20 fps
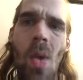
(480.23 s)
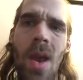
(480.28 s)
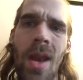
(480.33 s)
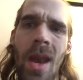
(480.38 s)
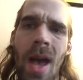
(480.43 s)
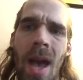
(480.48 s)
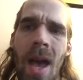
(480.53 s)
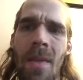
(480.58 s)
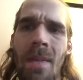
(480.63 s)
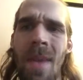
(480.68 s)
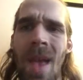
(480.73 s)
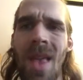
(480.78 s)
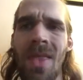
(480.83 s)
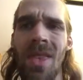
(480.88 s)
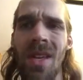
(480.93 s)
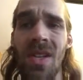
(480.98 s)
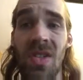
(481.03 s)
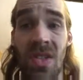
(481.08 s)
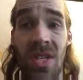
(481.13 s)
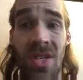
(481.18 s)
when I
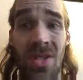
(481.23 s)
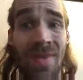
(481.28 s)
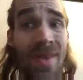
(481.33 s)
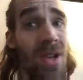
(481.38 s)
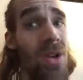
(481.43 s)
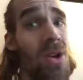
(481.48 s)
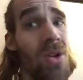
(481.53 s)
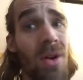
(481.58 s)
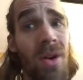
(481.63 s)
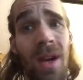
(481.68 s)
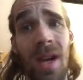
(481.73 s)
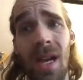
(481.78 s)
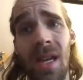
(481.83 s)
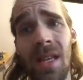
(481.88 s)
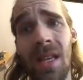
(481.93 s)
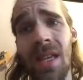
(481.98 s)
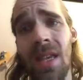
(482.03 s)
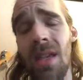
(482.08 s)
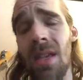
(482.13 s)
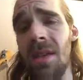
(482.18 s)
made that decision, like, all
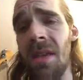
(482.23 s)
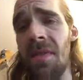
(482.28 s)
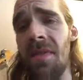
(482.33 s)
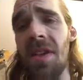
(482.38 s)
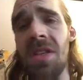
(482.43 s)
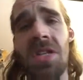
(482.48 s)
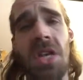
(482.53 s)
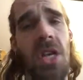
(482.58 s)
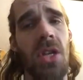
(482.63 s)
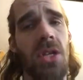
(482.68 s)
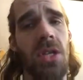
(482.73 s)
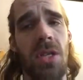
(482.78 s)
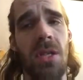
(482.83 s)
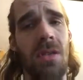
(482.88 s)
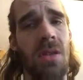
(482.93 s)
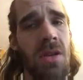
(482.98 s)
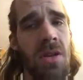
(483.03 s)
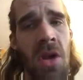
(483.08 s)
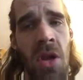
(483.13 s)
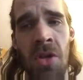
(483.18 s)
right, like, if he takes
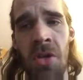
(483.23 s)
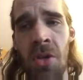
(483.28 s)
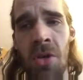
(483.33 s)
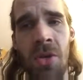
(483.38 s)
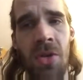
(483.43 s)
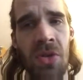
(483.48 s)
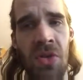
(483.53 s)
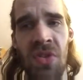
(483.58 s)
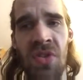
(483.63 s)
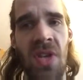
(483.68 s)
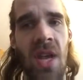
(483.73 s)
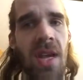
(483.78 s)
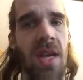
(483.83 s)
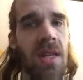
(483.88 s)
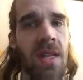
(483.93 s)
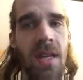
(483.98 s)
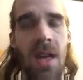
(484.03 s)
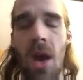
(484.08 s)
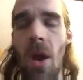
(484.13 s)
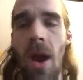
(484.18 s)
another
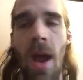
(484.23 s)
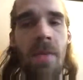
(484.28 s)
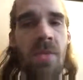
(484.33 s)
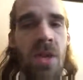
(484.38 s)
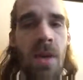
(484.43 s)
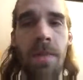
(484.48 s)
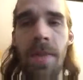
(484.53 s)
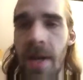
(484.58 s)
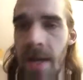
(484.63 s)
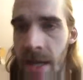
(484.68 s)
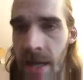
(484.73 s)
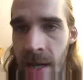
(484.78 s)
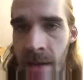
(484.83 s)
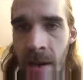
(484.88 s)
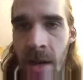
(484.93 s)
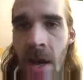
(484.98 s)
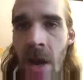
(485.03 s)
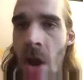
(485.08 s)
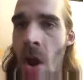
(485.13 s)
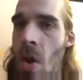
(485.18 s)
second, like, all right, I'm jumping
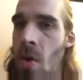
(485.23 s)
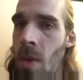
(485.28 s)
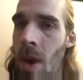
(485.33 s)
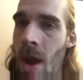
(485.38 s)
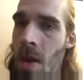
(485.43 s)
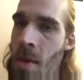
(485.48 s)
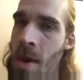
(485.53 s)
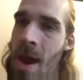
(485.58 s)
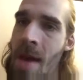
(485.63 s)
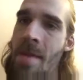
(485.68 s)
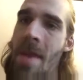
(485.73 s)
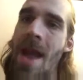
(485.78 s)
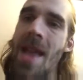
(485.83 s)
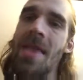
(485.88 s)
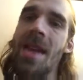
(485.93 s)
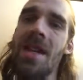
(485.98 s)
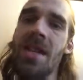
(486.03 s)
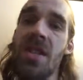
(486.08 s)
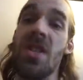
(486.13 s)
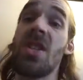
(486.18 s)
in. Right when I
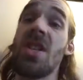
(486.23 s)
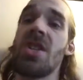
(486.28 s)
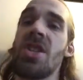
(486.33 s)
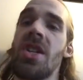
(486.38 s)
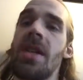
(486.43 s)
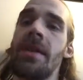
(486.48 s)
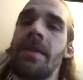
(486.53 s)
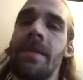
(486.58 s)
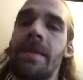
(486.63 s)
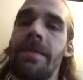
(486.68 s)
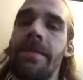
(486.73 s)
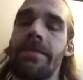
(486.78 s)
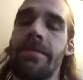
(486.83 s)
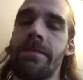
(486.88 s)
made that decision,